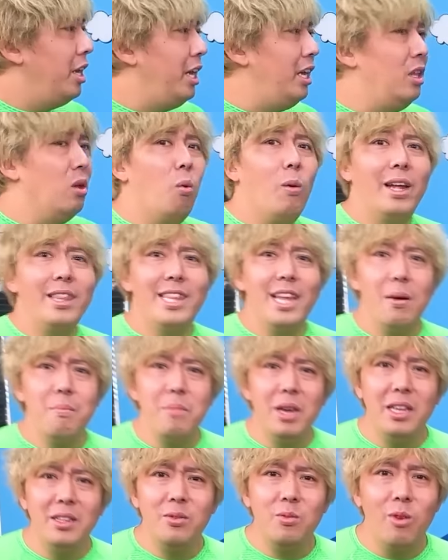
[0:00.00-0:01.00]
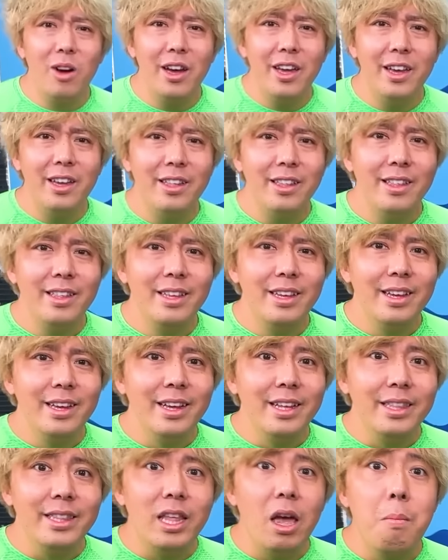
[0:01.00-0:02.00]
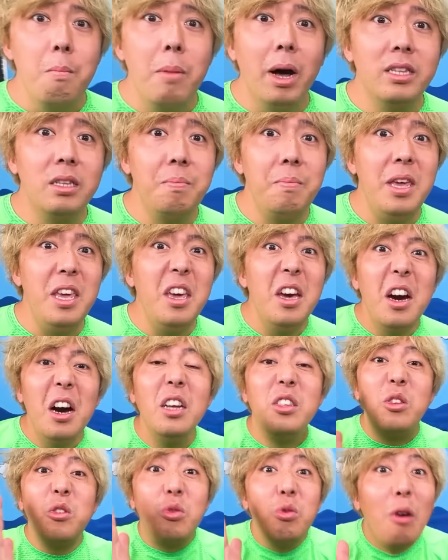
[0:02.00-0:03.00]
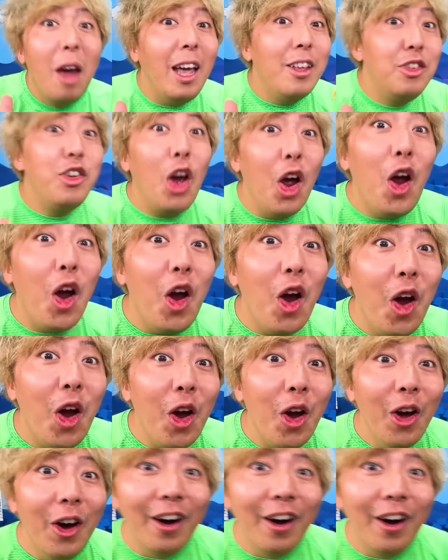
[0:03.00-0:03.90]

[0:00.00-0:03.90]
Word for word: You know what that means, Ryan? There must be a treasure.